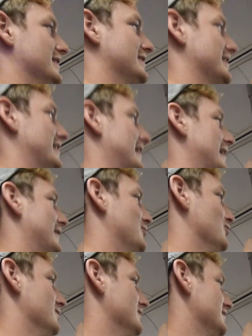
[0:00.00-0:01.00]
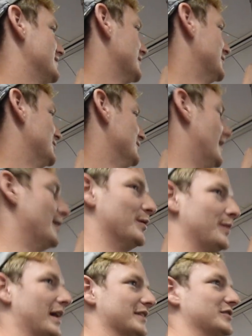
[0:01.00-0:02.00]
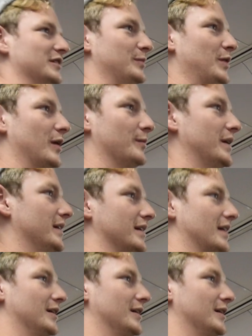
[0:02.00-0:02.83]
like, yeah. So I'm actually a paramedic.